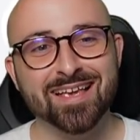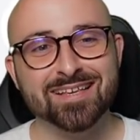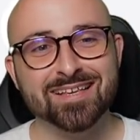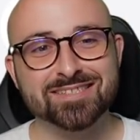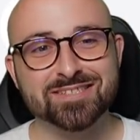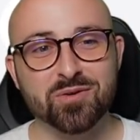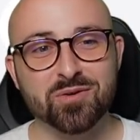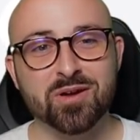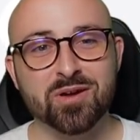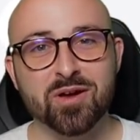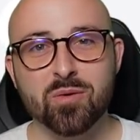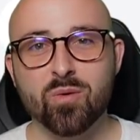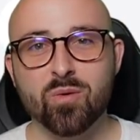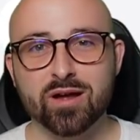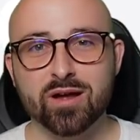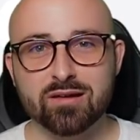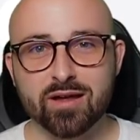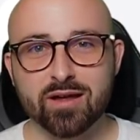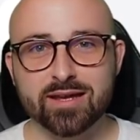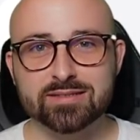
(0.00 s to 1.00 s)
So
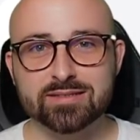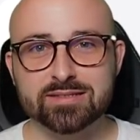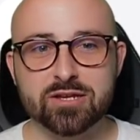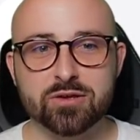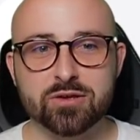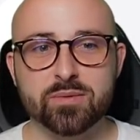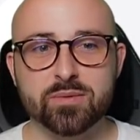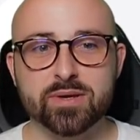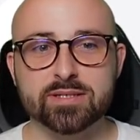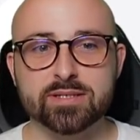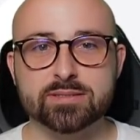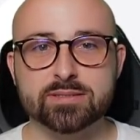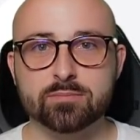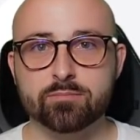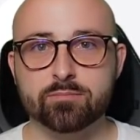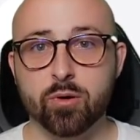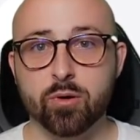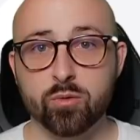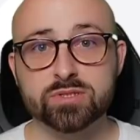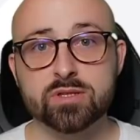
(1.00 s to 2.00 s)
what I'd like you to do is
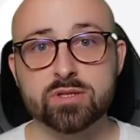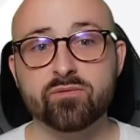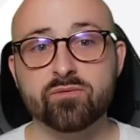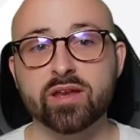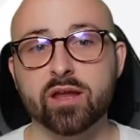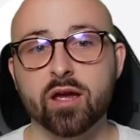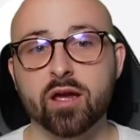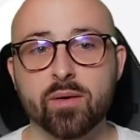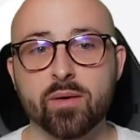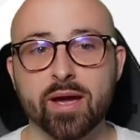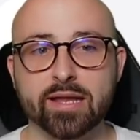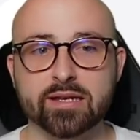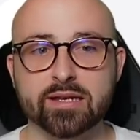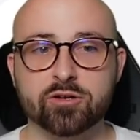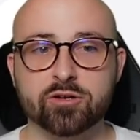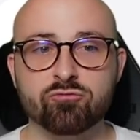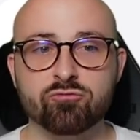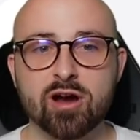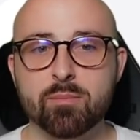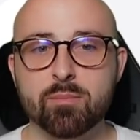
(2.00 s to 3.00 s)
pause the video
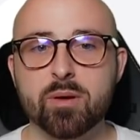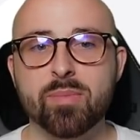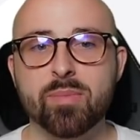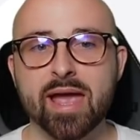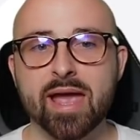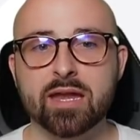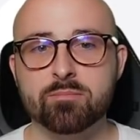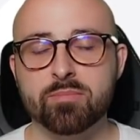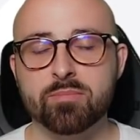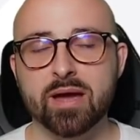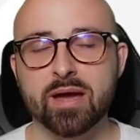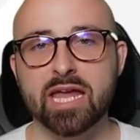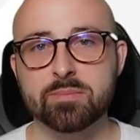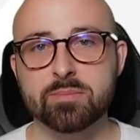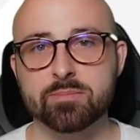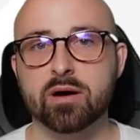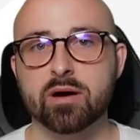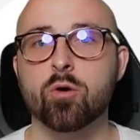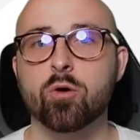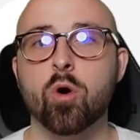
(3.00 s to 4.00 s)
and grab a pen and
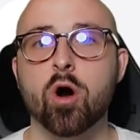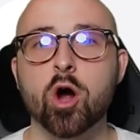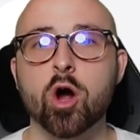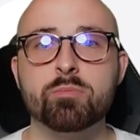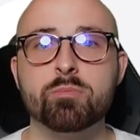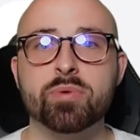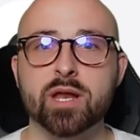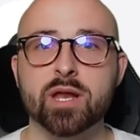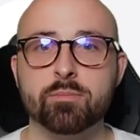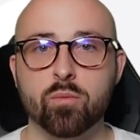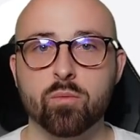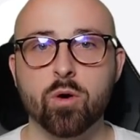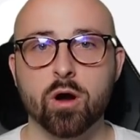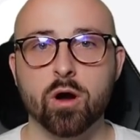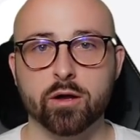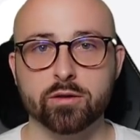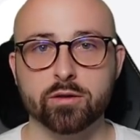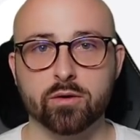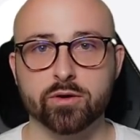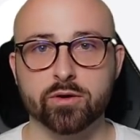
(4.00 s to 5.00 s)
paper or open up a
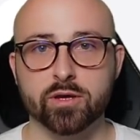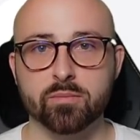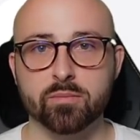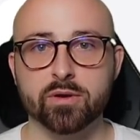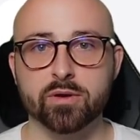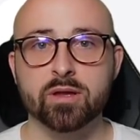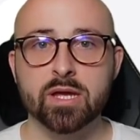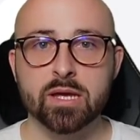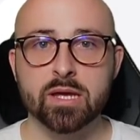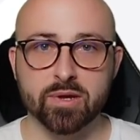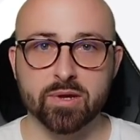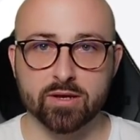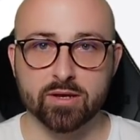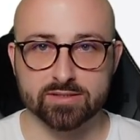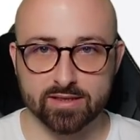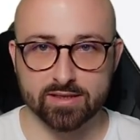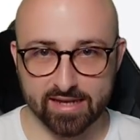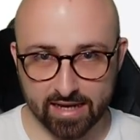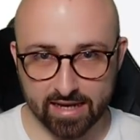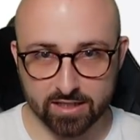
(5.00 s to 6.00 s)
Word document, because
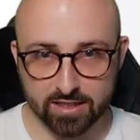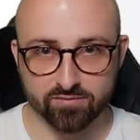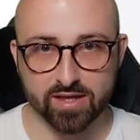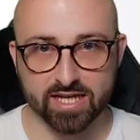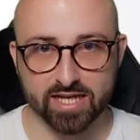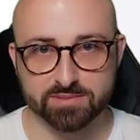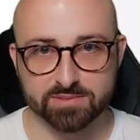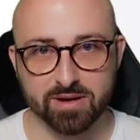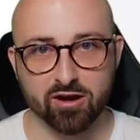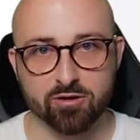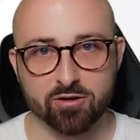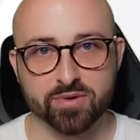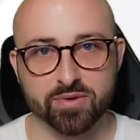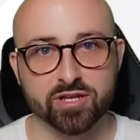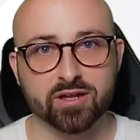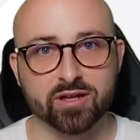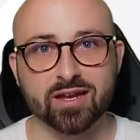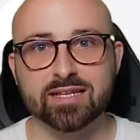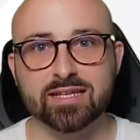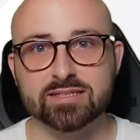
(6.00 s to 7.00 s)
at the end of the experiment,
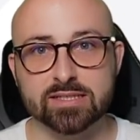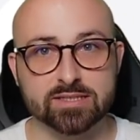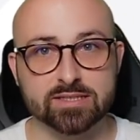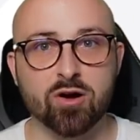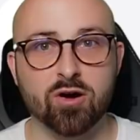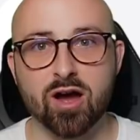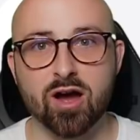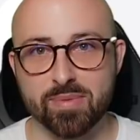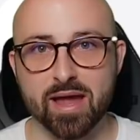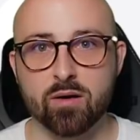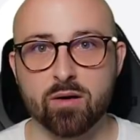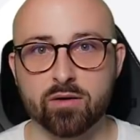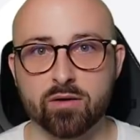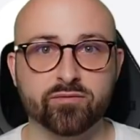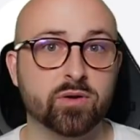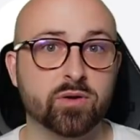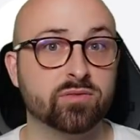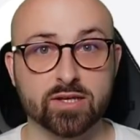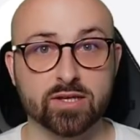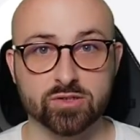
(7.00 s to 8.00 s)
you're going to need to type out a
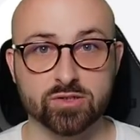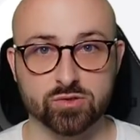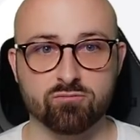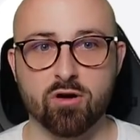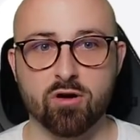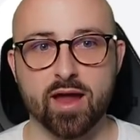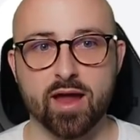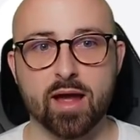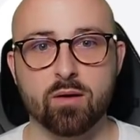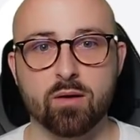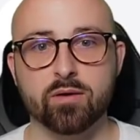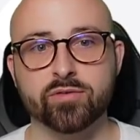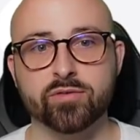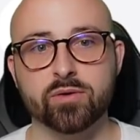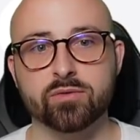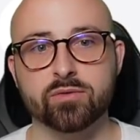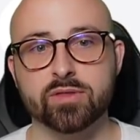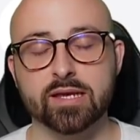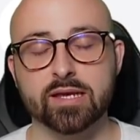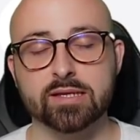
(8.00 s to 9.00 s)
few things or write out a
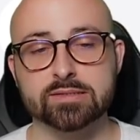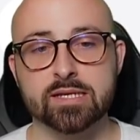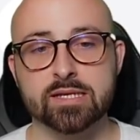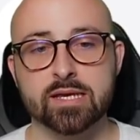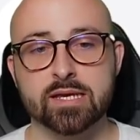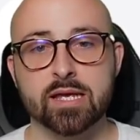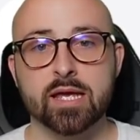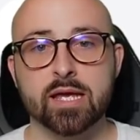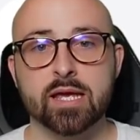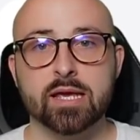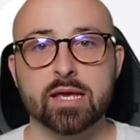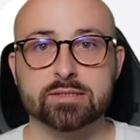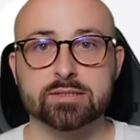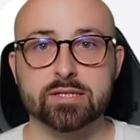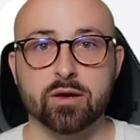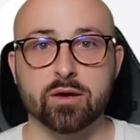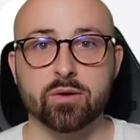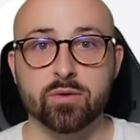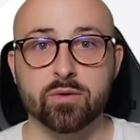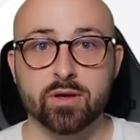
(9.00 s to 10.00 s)
few things.
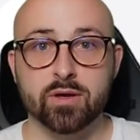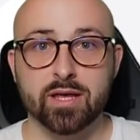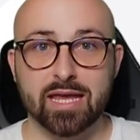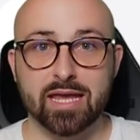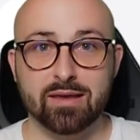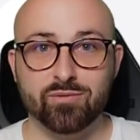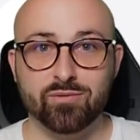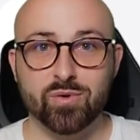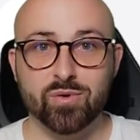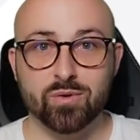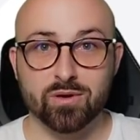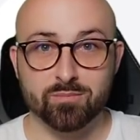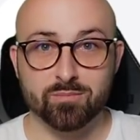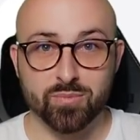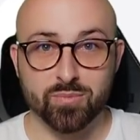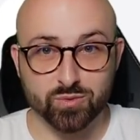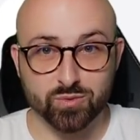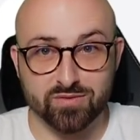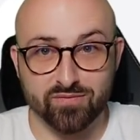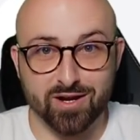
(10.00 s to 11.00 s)
So if you can
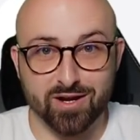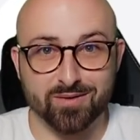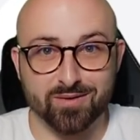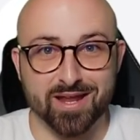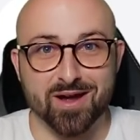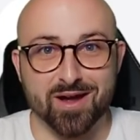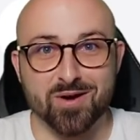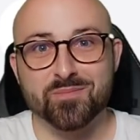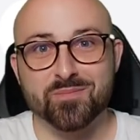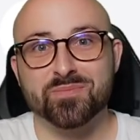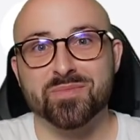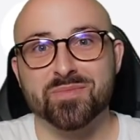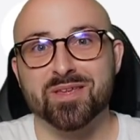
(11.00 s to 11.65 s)
pause the video now,